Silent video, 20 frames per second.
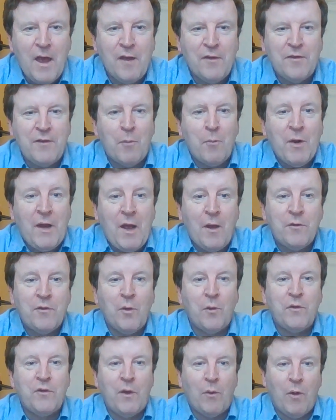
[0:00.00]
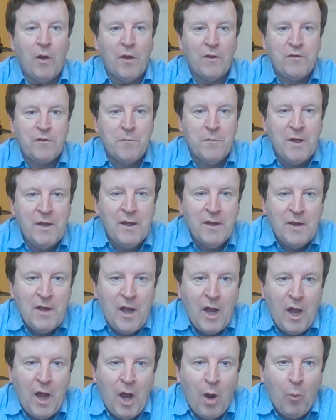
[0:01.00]
And someone else also asked me,
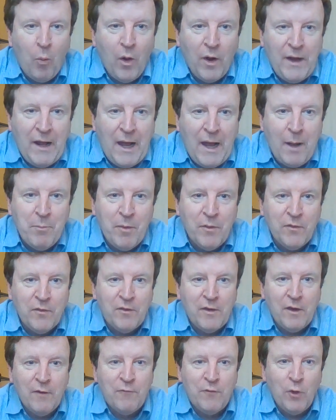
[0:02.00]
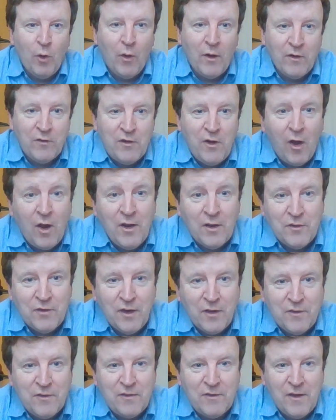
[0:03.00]
what happens if you're a
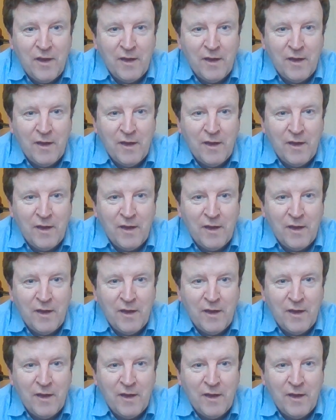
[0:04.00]
geologist